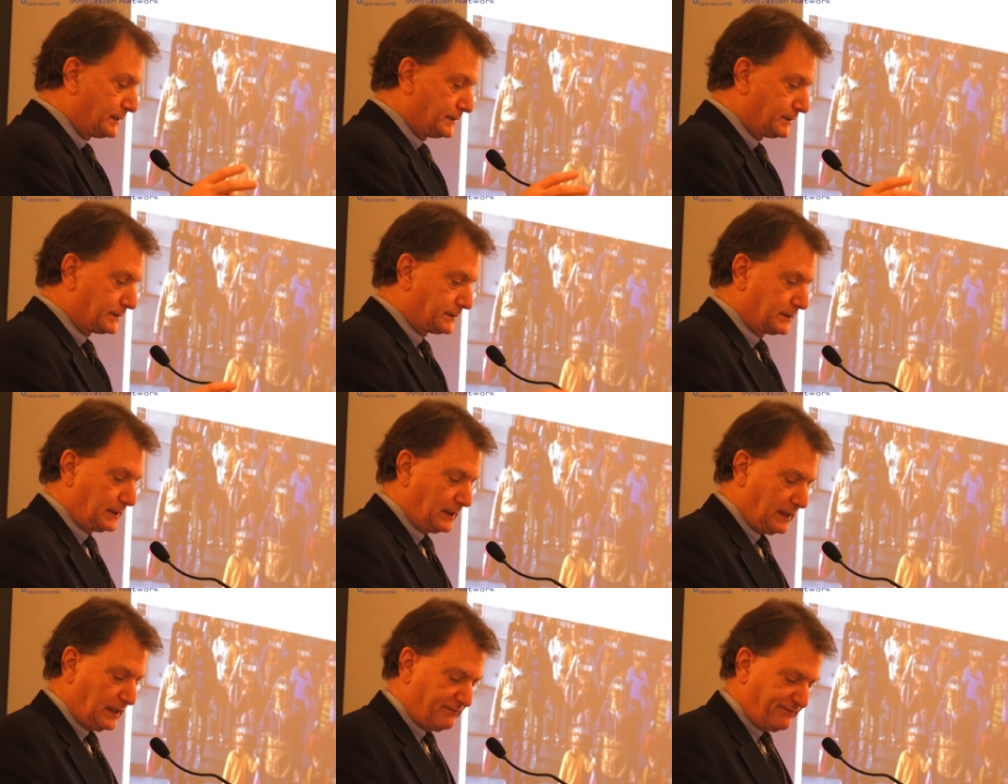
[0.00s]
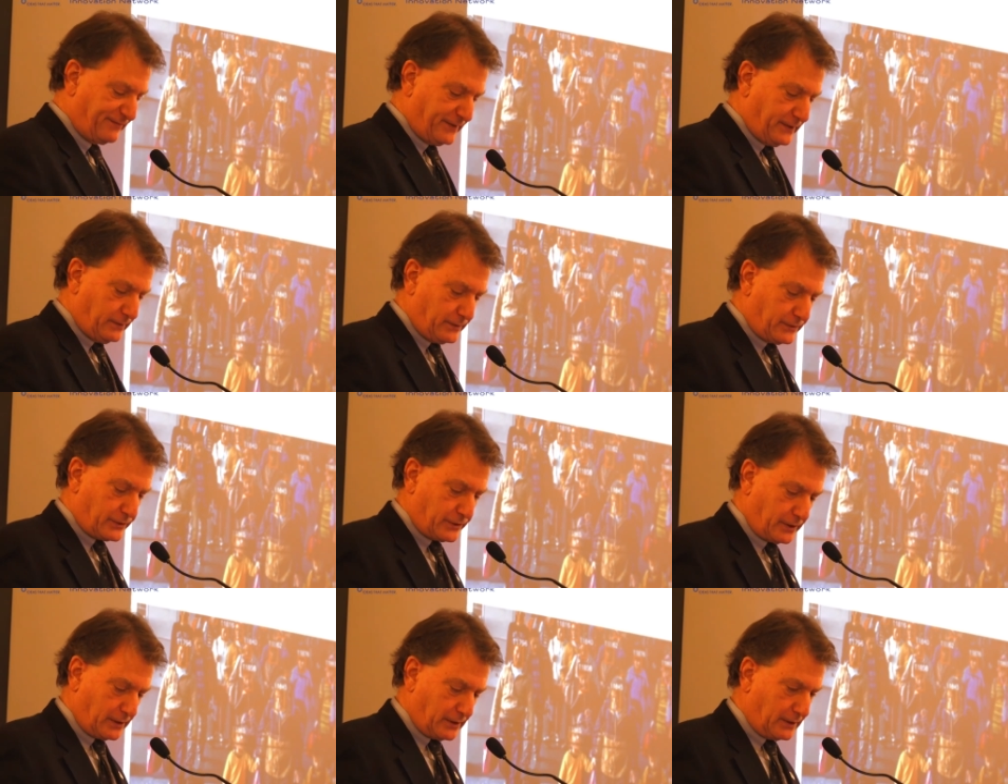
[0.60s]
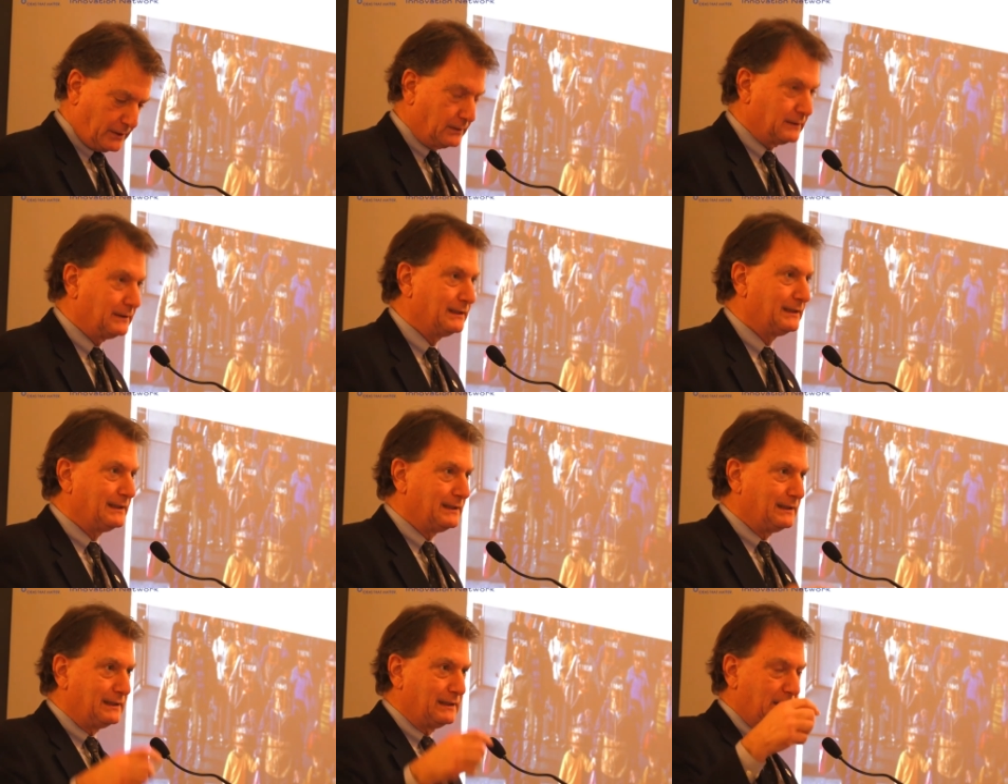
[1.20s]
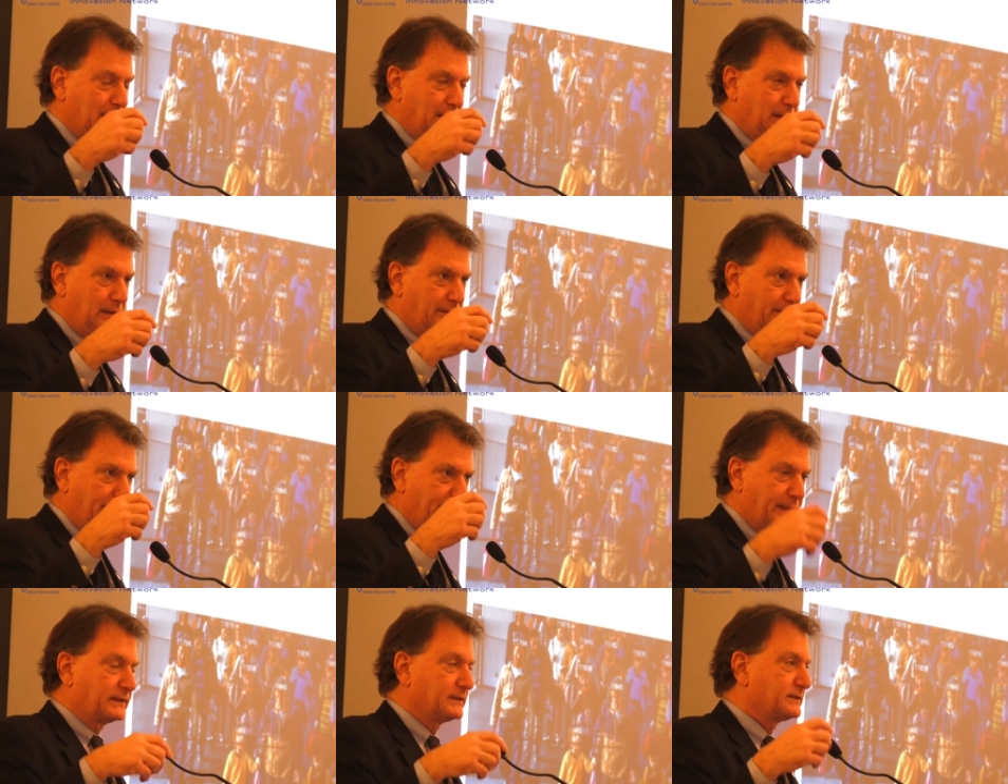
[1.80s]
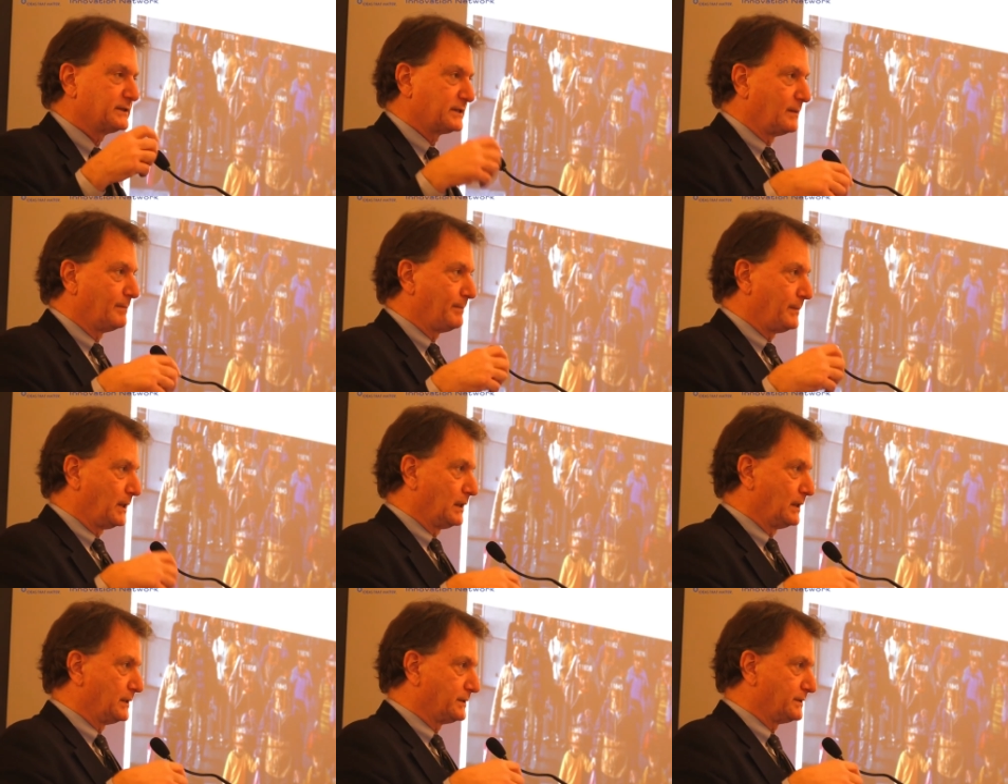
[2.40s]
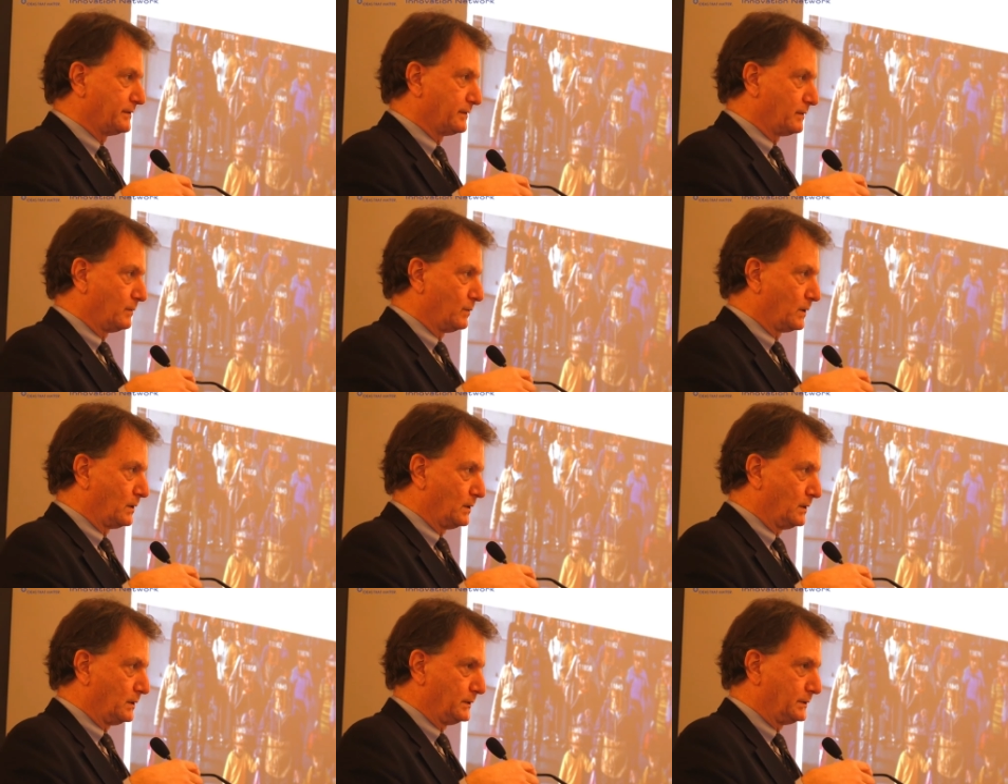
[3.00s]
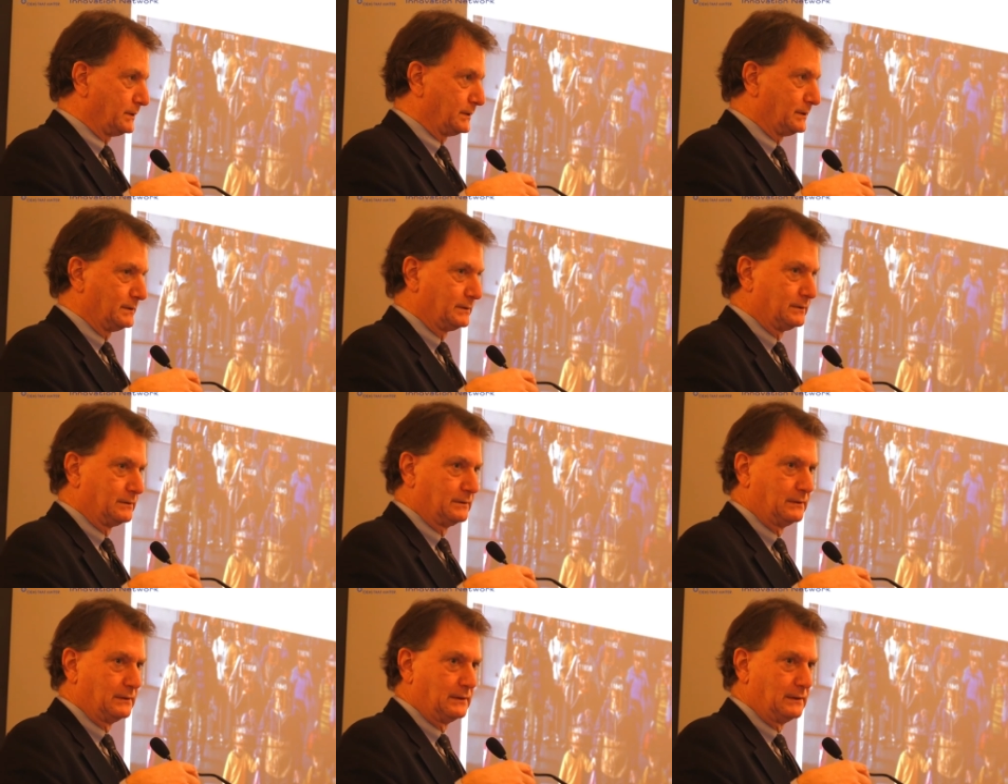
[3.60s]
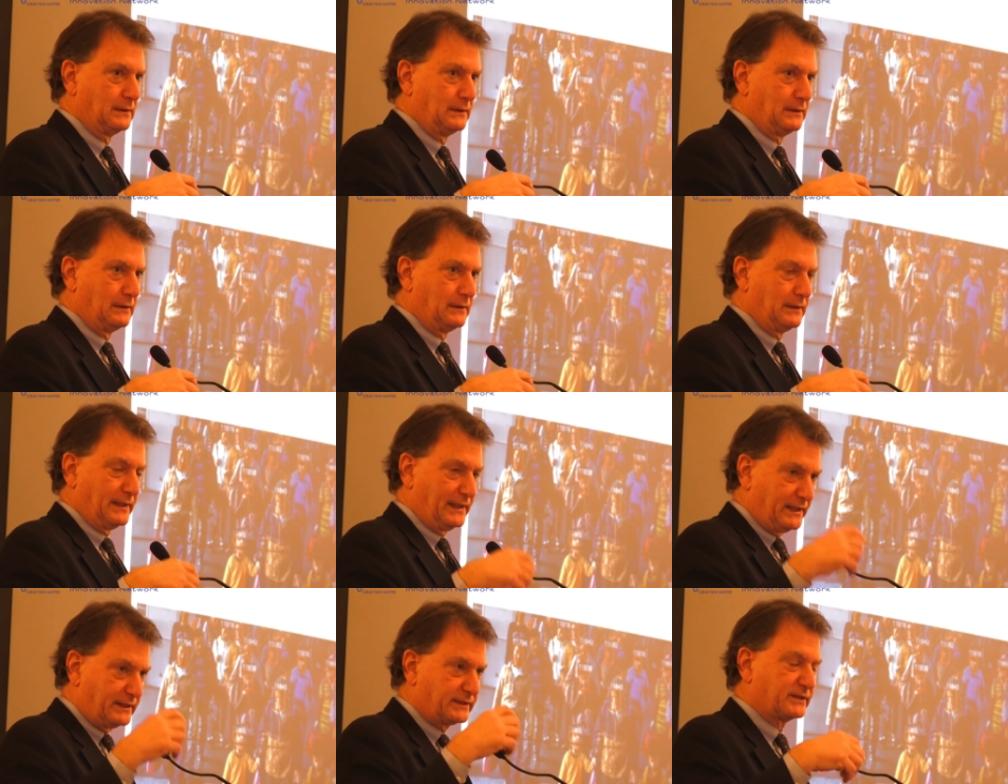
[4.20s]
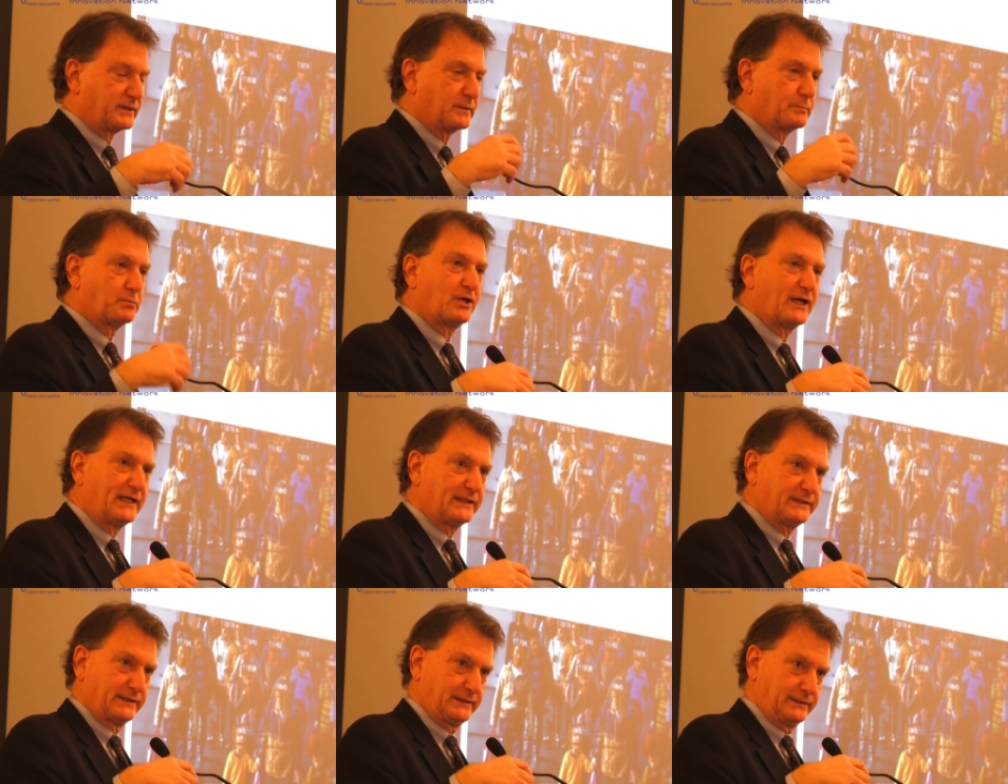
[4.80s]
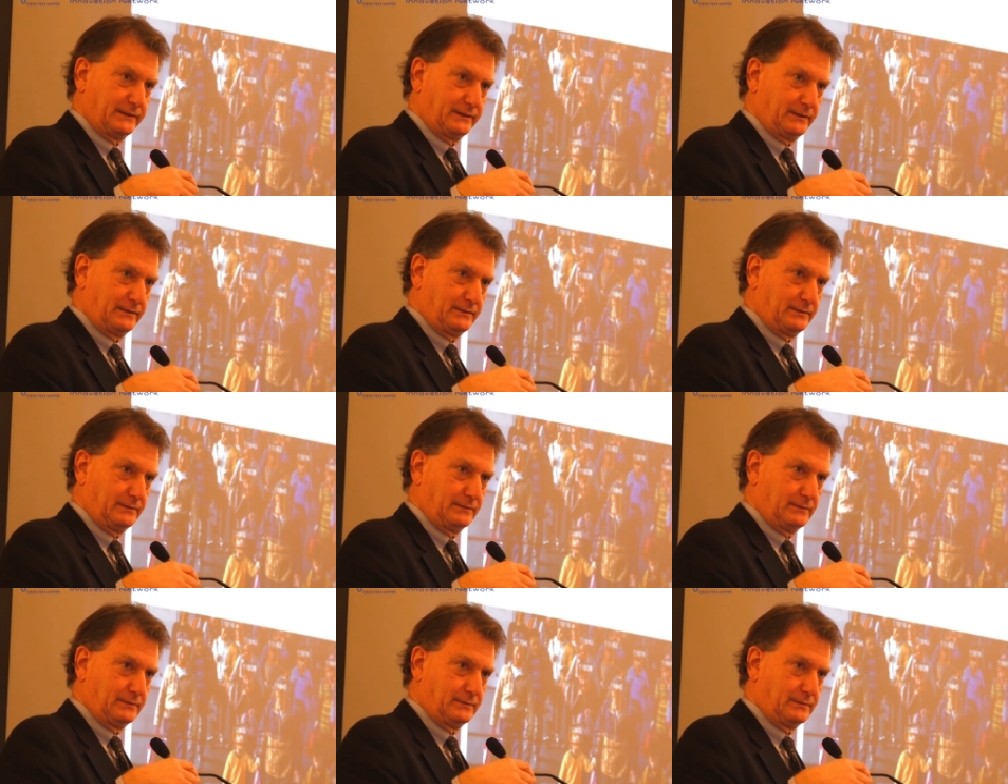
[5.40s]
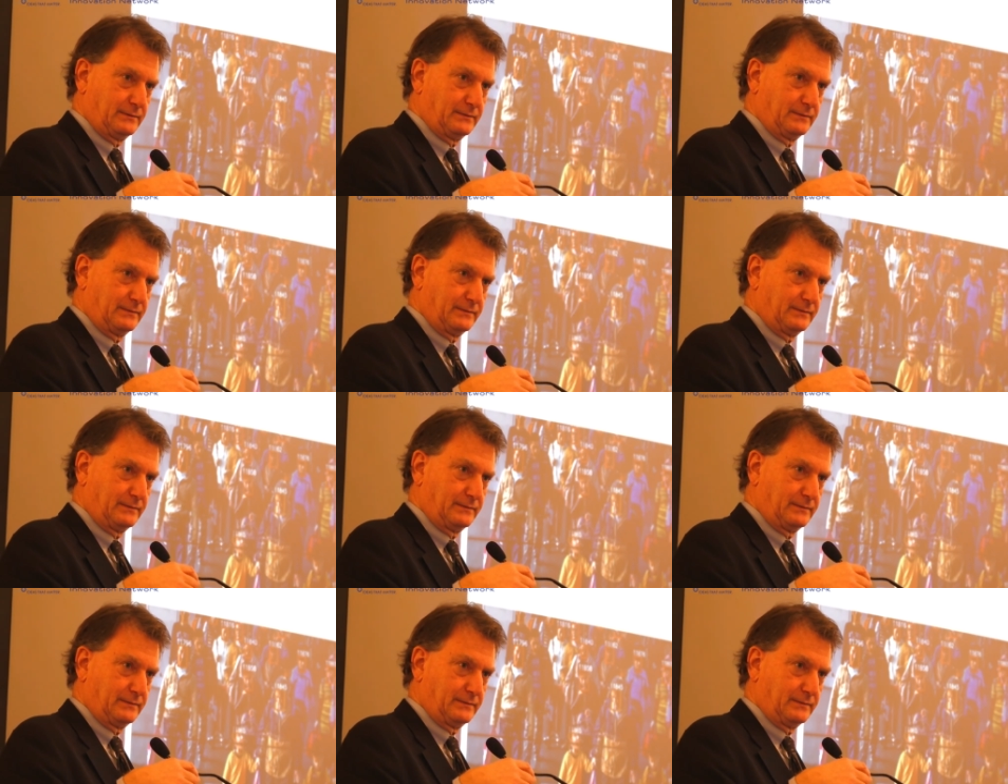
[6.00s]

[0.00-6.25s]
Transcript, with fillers: That is a future that in some parts of the world is the present.